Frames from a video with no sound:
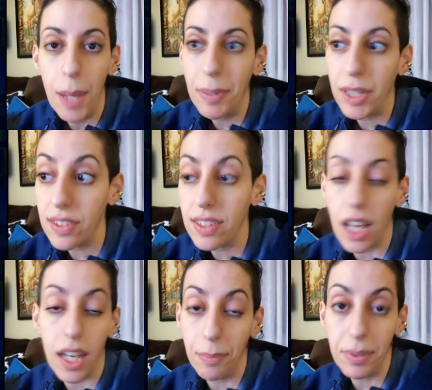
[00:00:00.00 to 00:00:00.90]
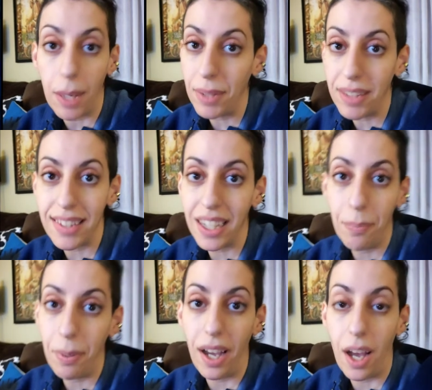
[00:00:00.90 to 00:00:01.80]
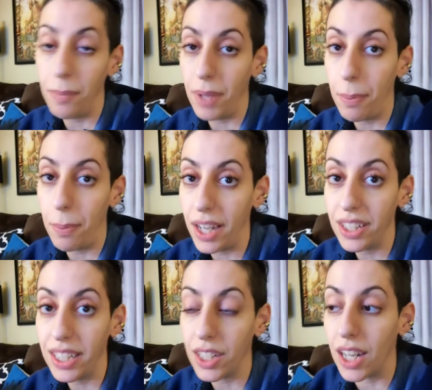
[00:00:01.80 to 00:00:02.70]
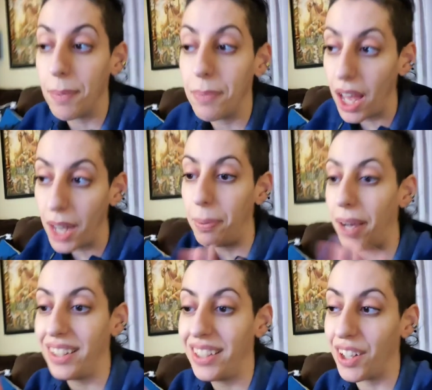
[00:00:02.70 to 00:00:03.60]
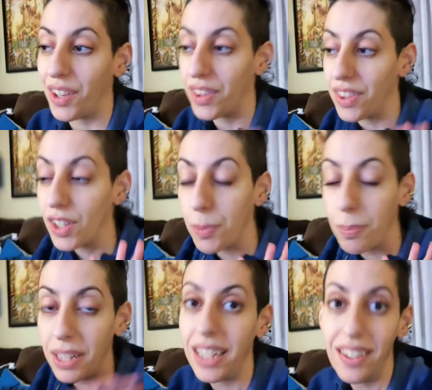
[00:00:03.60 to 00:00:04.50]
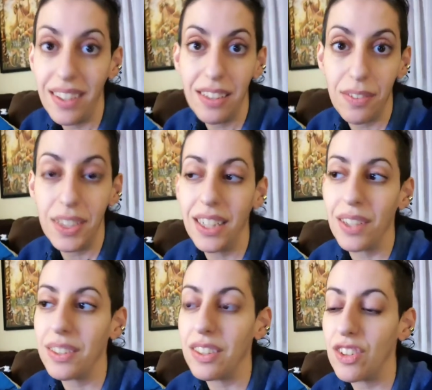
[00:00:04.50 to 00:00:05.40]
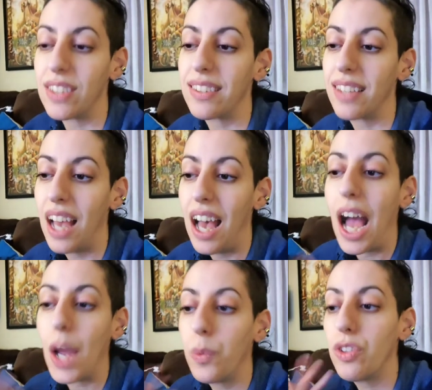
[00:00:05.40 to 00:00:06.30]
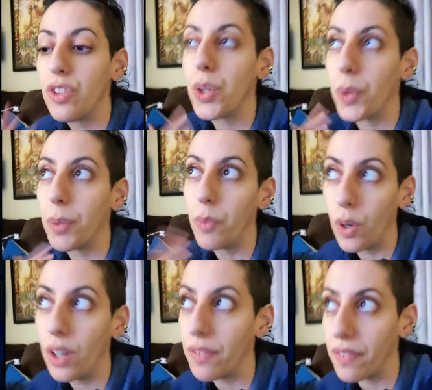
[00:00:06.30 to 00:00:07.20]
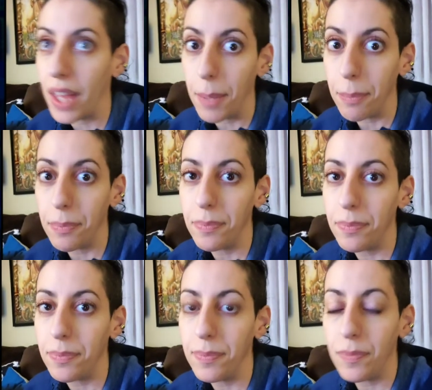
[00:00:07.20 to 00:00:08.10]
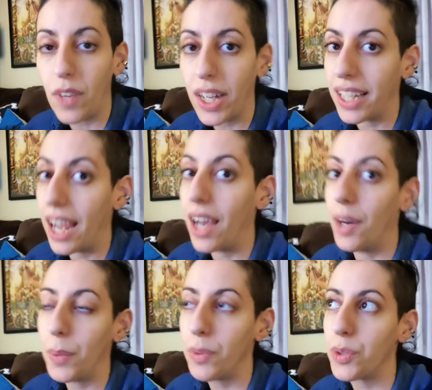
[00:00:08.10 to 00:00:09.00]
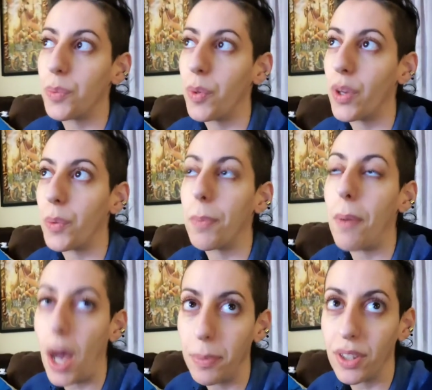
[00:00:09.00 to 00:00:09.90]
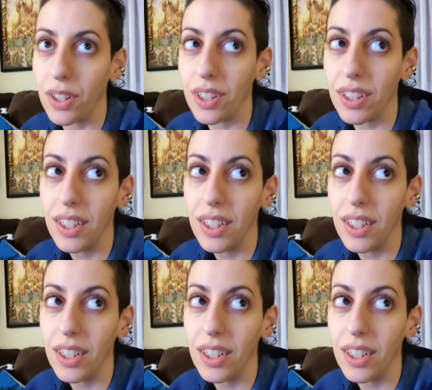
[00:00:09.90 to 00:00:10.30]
Because I mean, I'm not saying I'm not a pioneer. I'm not a pioneer. There are plenty of these videos. It's just I wish there were more of them right now. I wish there were more that were popular.